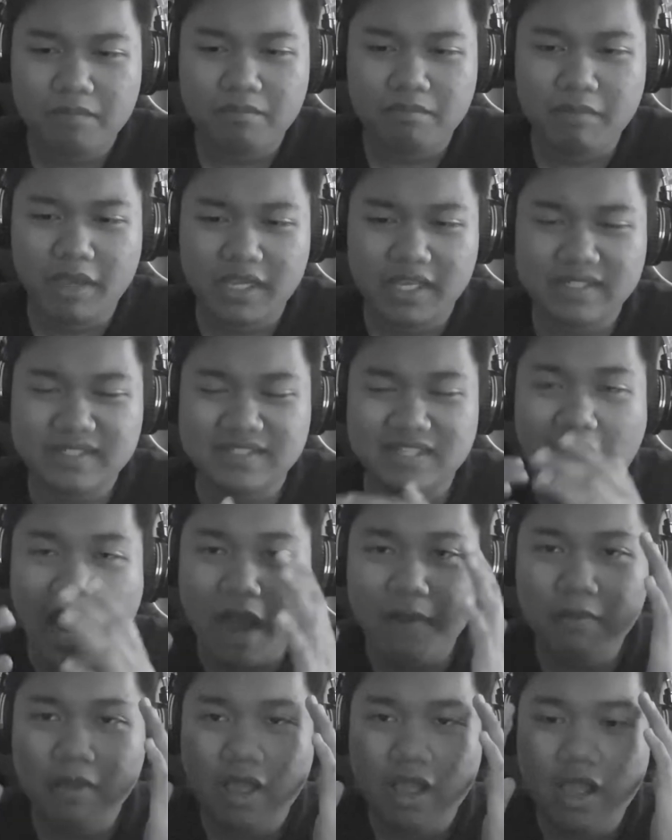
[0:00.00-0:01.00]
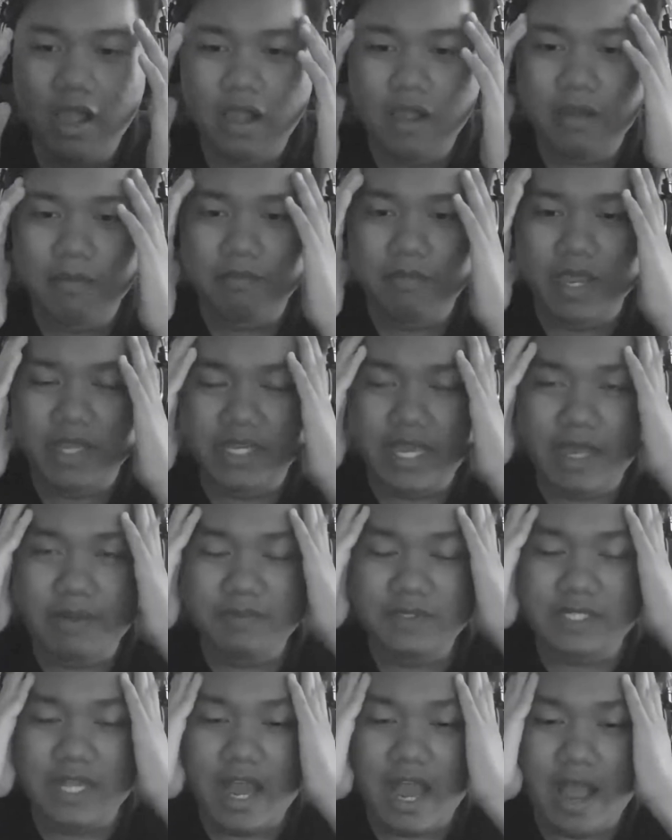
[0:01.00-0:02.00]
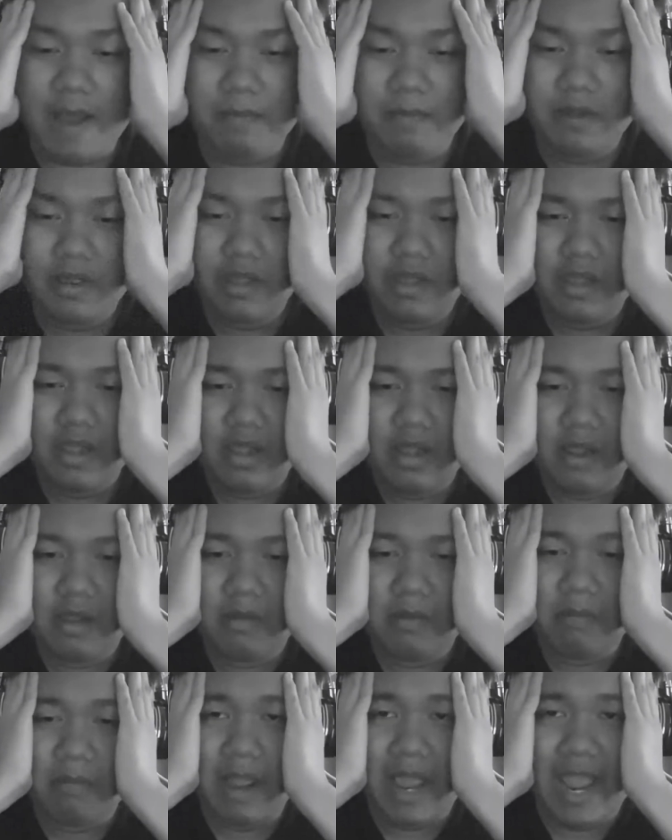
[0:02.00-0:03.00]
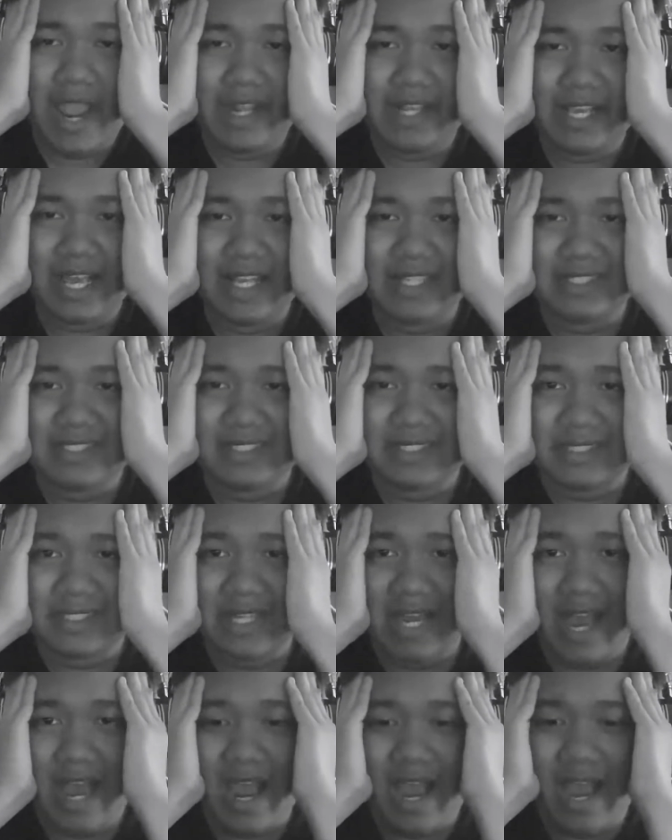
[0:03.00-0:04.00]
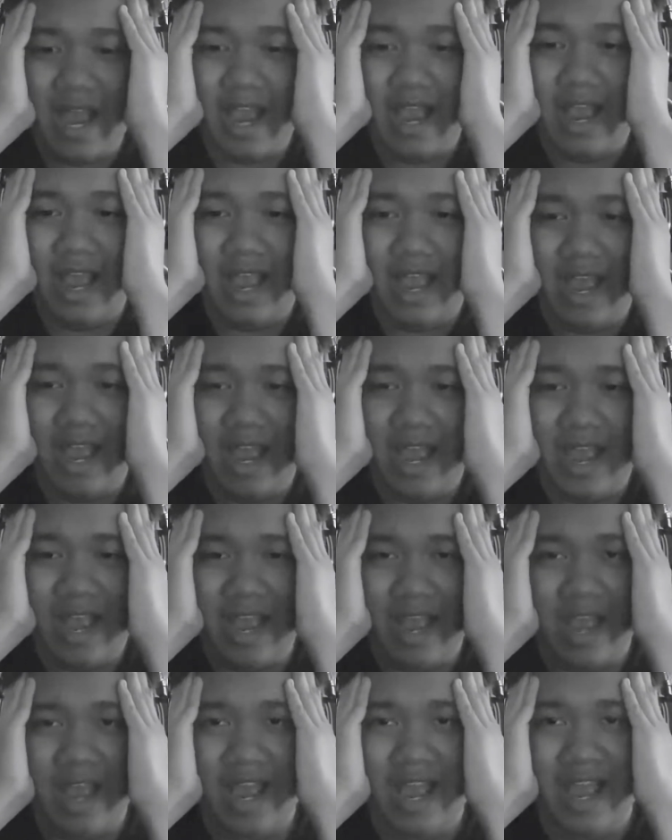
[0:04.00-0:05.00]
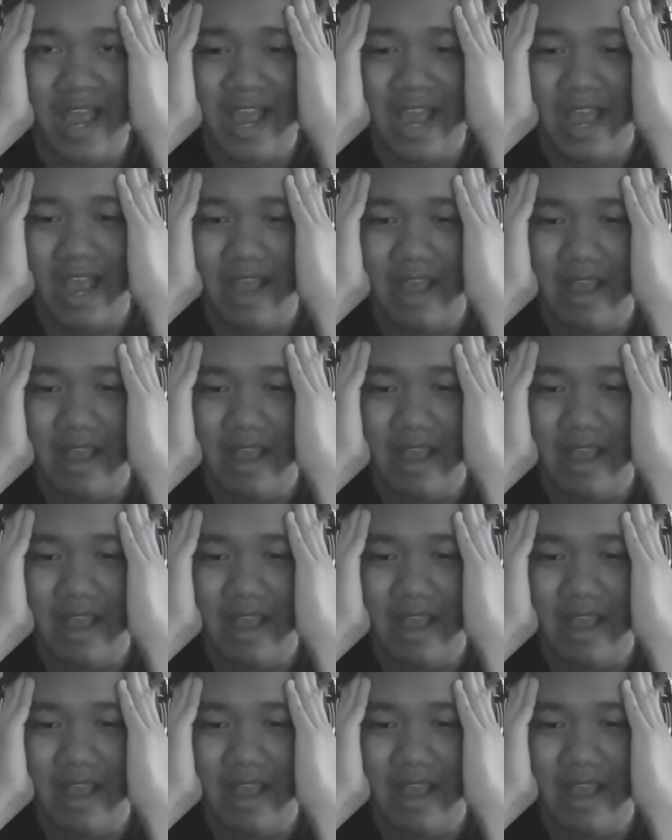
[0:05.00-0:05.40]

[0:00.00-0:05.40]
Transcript: Make it stop. Make it stop. Make it stop.